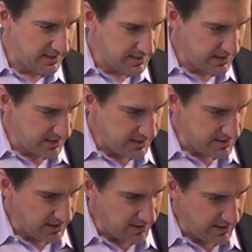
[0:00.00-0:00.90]
It's kind of
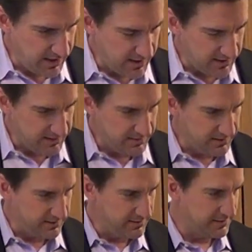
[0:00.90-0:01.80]
scary.
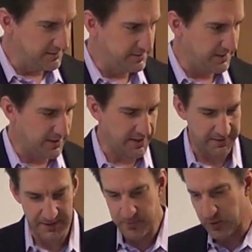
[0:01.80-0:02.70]
All right.
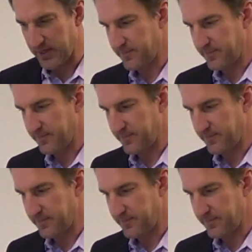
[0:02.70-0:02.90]
Good boy.